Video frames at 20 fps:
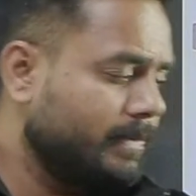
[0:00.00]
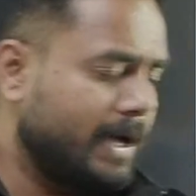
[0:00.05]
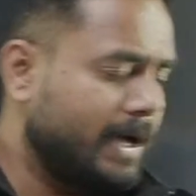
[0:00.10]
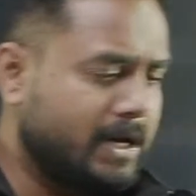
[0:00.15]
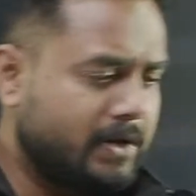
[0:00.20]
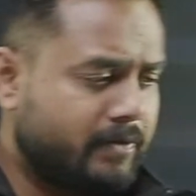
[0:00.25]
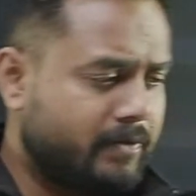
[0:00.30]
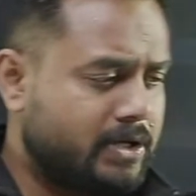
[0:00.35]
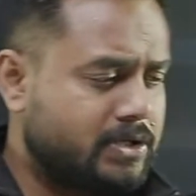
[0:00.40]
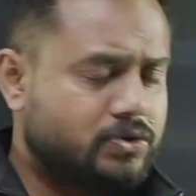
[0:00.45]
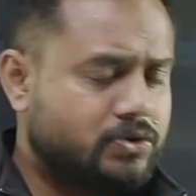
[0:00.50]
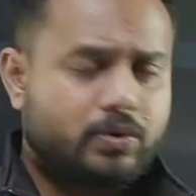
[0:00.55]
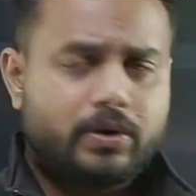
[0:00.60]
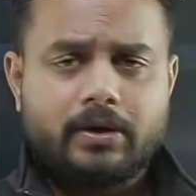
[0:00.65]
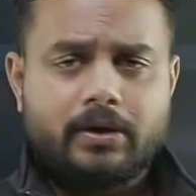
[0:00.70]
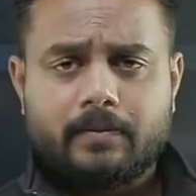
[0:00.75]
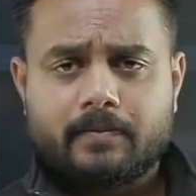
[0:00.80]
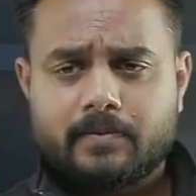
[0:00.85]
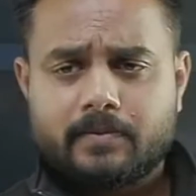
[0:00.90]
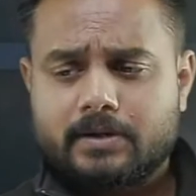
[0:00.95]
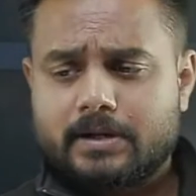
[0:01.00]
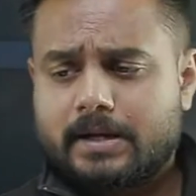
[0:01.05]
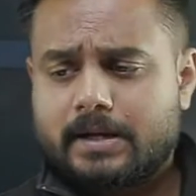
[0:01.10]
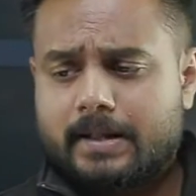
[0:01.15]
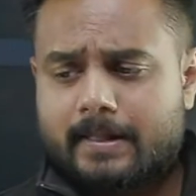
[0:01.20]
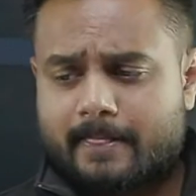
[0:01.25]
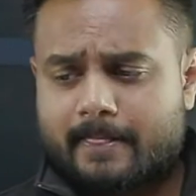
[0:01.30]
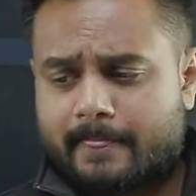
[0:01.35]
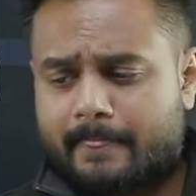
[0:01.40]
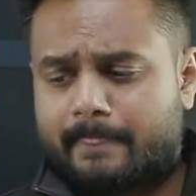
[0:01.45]
Anyone is doing?
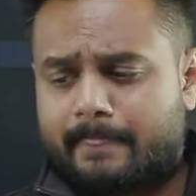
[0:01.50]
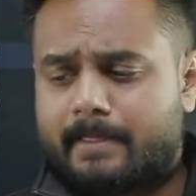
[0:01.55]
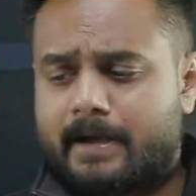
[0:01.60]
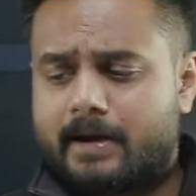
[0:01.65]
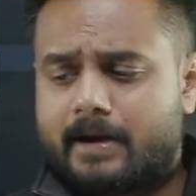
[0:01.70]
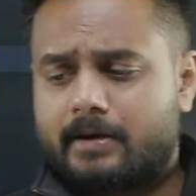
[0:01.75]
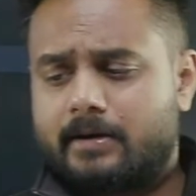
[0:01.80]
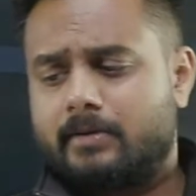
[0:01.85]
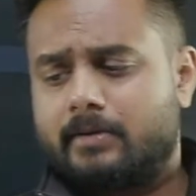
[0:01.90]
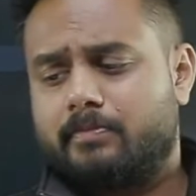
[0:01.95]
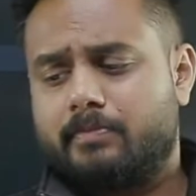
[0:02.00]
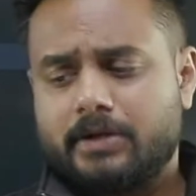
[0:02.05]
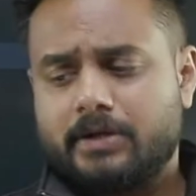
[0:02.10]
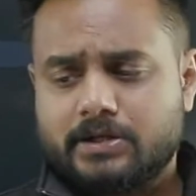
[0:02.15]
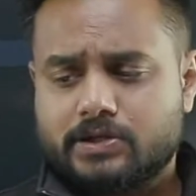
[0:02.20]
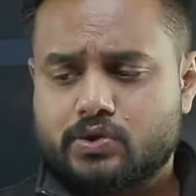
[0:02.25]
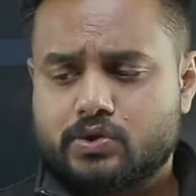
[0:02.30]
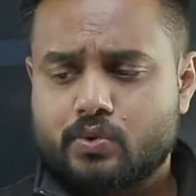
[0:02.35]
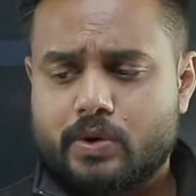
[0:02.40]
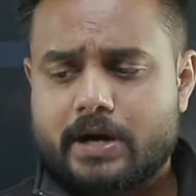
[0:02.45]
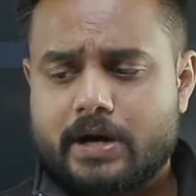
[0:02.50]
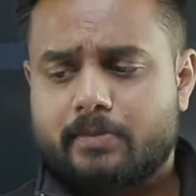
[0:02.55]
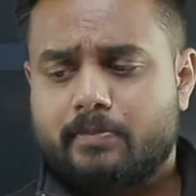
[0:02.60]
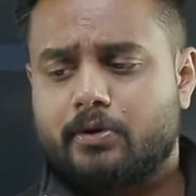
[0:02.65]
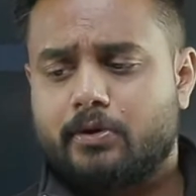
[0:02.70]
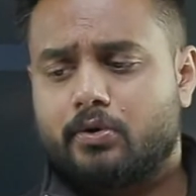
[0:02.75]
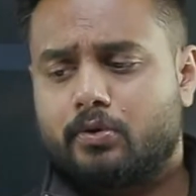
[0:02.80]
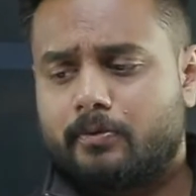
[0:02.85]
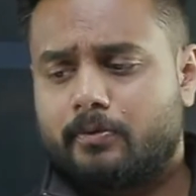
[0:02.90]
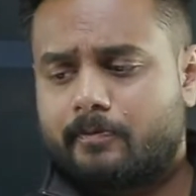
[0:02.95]
Then please do let me
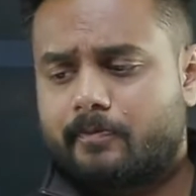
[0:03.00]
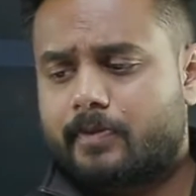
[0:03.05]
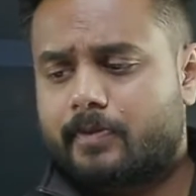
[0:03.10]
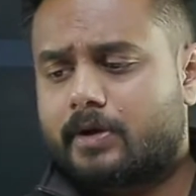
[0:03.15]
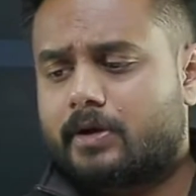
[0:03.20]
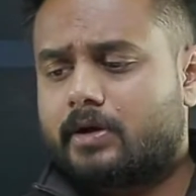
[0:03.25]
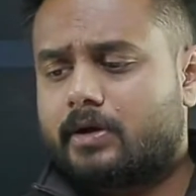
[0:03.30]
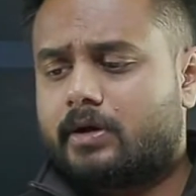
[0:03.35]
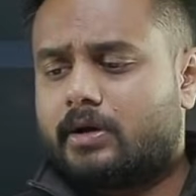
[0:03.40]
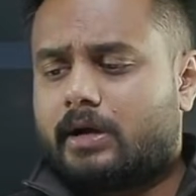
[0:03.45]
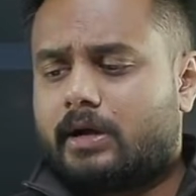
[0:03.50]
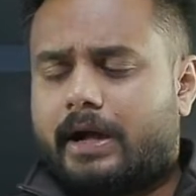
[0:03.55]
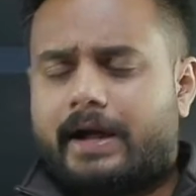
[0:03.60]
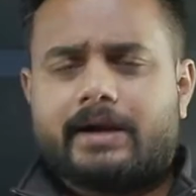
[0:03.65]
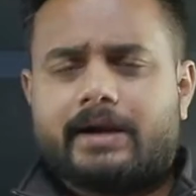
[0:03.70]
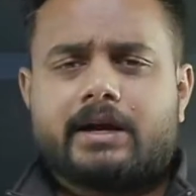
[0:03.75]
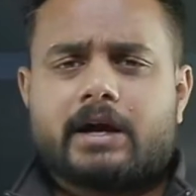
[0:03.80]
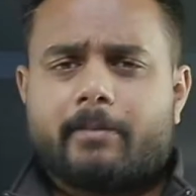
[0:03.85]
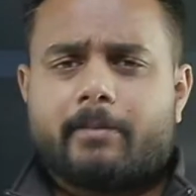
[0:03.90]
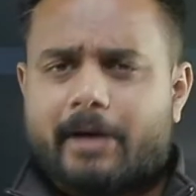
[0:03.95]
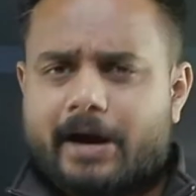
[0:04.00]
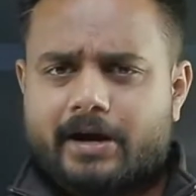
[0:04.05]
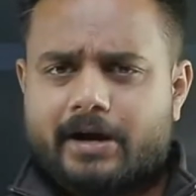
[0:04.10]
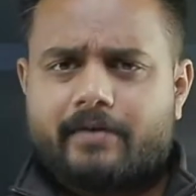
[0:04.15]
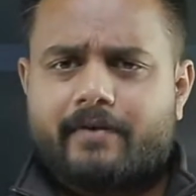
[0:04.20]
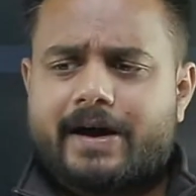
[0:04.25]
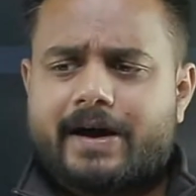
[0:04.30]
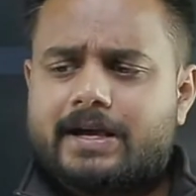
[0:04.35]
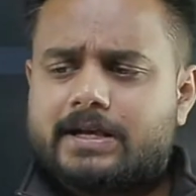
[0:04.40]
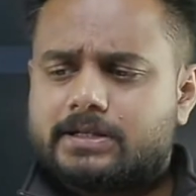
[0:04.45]
know. And command
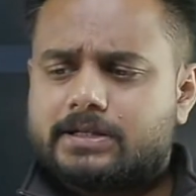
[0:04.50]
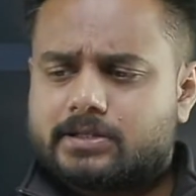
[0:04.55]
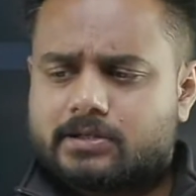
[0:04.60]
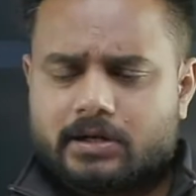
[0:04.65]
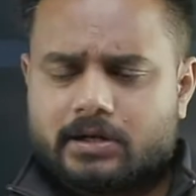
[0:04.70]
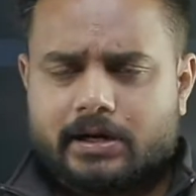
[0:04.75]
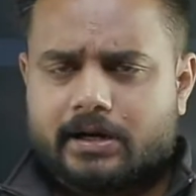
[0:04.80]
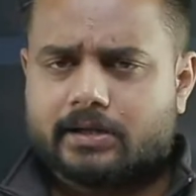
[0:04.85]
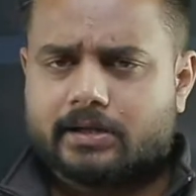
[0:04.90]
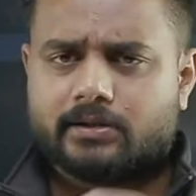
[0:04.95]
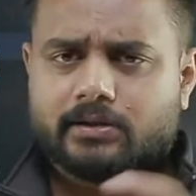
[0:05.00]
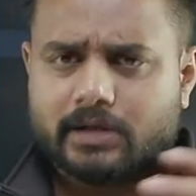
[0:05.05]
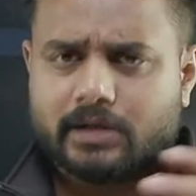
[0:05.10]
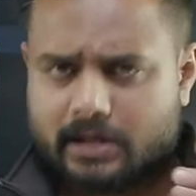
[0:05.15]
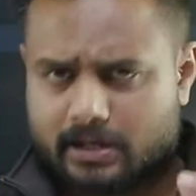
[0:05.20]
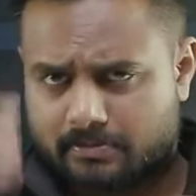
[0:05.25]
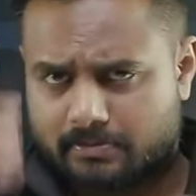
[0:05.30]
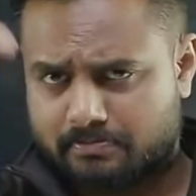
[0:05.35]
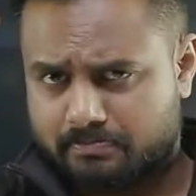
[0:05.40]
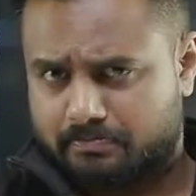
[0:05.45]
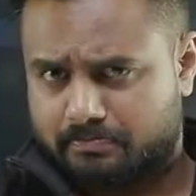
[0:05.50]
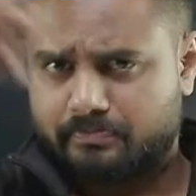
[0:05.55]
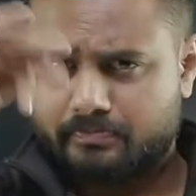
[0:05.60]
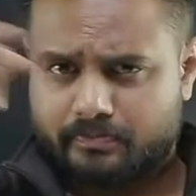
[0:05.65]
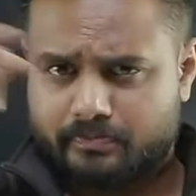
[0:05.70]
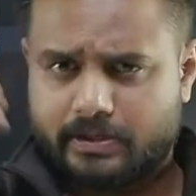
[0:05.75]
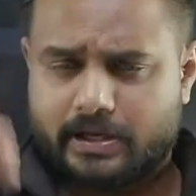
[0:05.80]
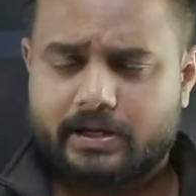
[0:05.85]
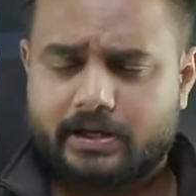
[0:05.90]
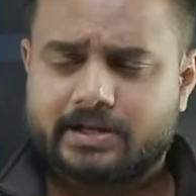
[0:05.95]
wise and the
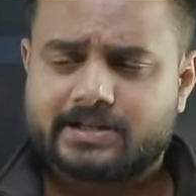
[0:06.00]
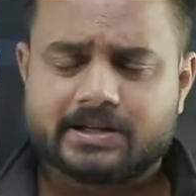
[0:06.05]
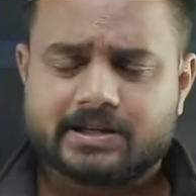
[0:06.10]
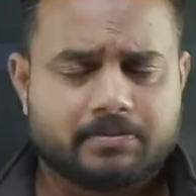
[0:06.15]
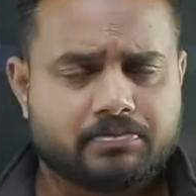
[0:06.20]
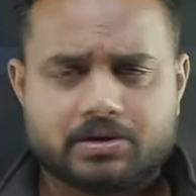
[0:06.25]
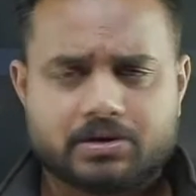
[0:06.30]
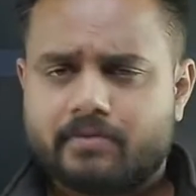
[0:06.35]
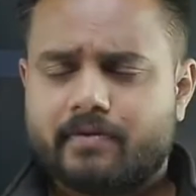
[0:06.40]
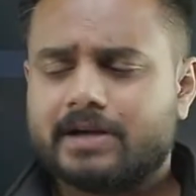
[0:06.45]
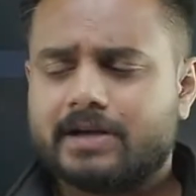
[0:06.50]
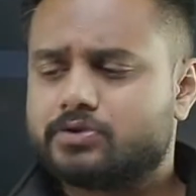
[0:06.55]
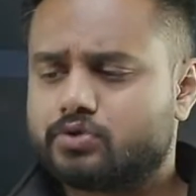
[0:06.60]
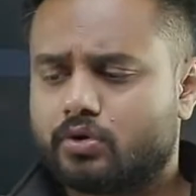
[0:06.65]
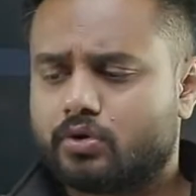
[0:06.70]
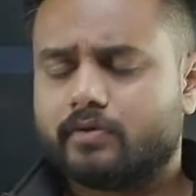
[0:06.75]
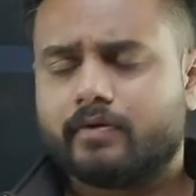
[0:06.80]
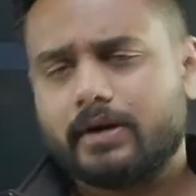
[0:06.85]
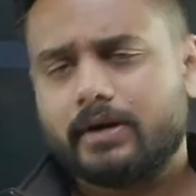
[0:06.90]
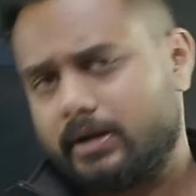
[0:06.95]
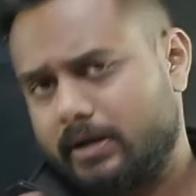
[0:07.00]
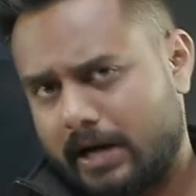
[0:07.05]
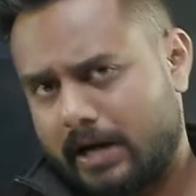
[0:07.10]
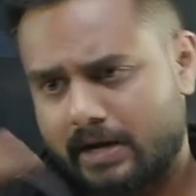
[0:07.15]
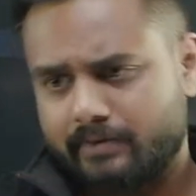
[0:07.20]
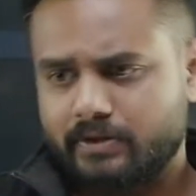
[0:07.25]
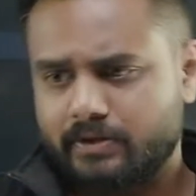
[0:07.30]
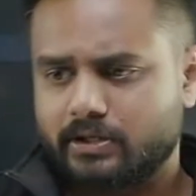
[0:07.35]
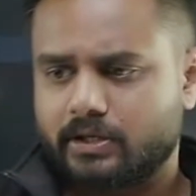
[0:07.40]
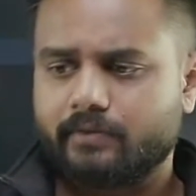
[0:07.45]
like description wise, don't worry. I
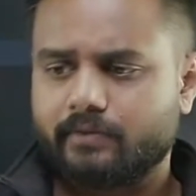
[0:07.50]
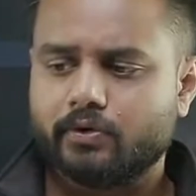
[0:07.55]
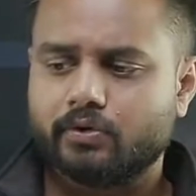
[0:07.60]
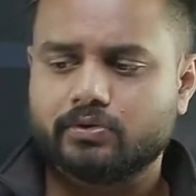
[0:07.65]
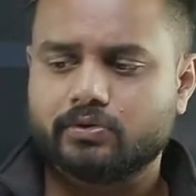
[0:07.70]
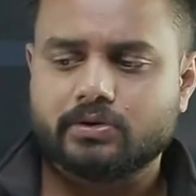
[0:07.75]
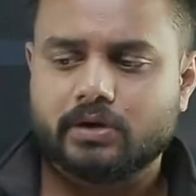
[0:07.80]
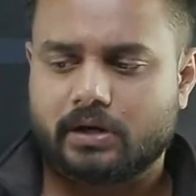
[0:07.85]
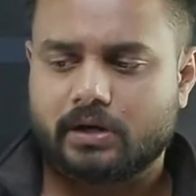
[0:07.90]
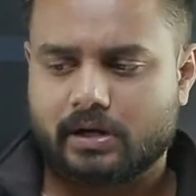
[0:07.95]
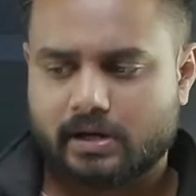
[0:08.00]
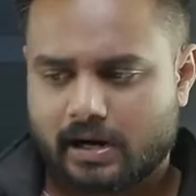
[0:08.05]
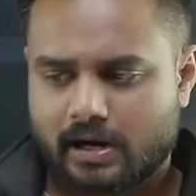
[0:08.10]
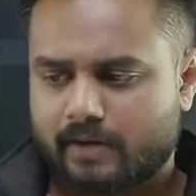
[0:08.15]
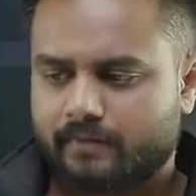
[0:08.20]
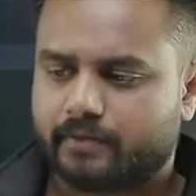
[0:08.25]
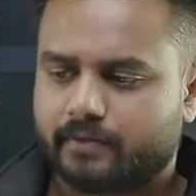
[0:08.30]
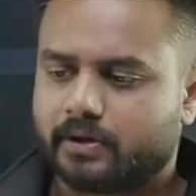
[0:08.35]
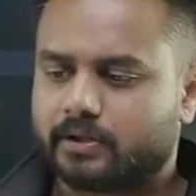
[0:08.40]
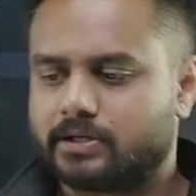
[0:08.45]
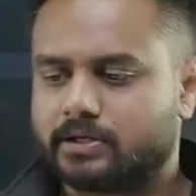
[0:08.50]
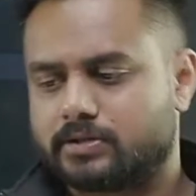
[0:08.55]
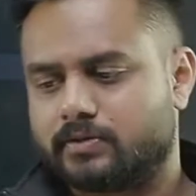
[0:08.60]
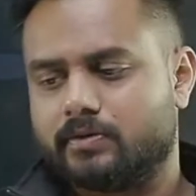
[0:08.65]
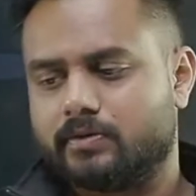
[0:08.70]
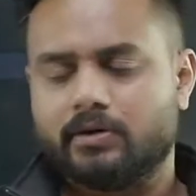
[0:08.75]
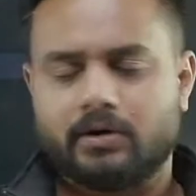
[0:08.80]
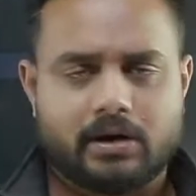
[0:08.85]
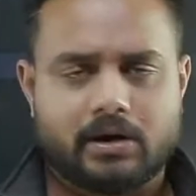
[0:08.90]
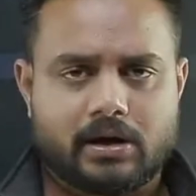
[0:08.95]
will give you after this,
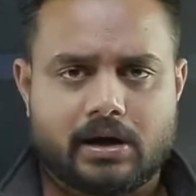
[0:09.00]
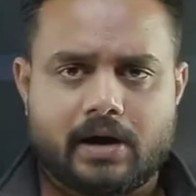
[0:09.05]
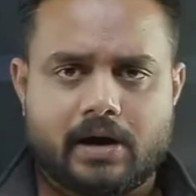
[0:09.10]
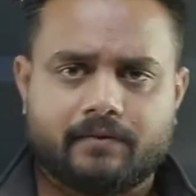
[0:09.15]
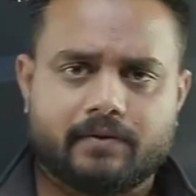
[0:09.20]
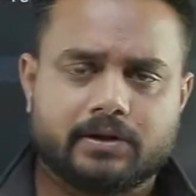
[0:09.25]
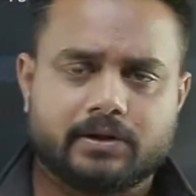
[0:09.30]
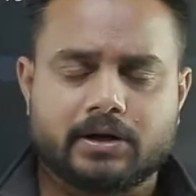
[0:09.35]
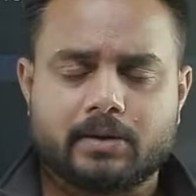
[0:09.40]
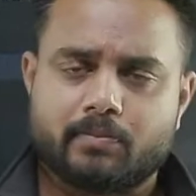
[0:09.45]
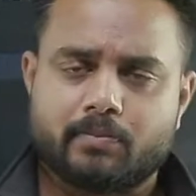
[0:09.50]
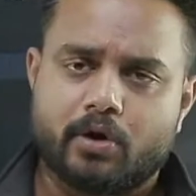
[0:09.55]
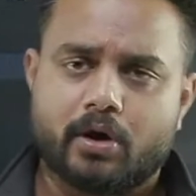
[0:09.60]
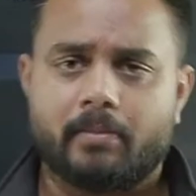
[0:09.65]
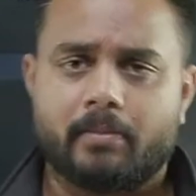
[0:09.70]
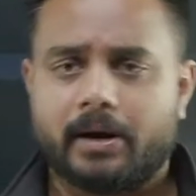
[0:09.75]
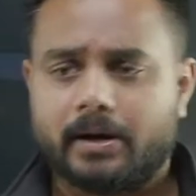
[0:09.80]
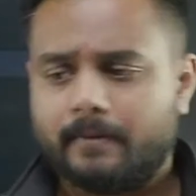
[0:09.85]
after the deployment.